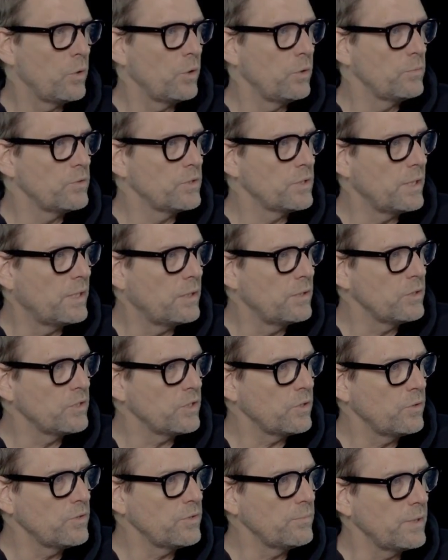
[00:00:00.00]
over the
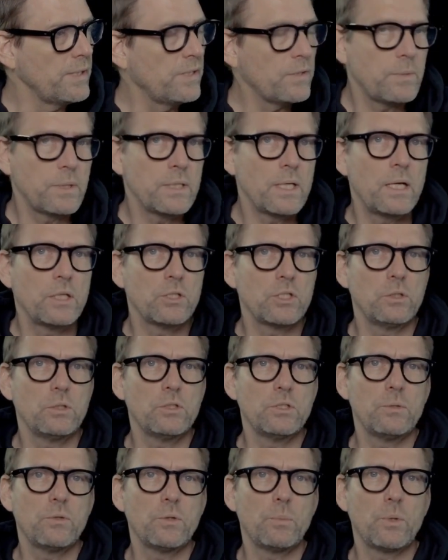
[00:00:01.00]
external specifications
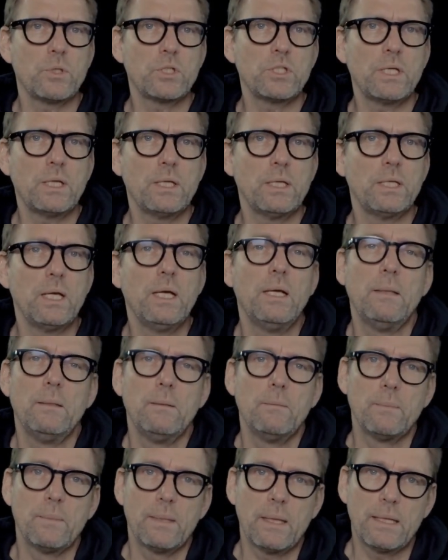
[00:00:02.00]
of the machine again.
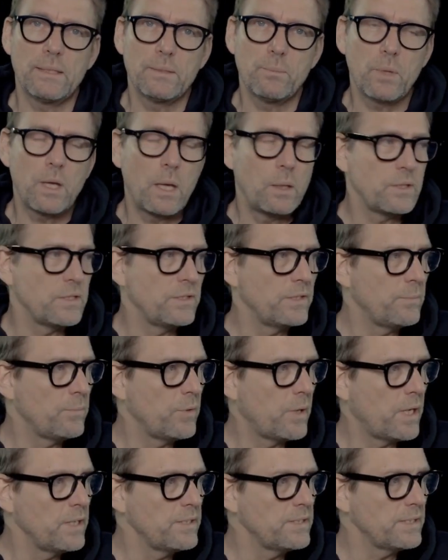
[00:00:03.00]
As proud as the price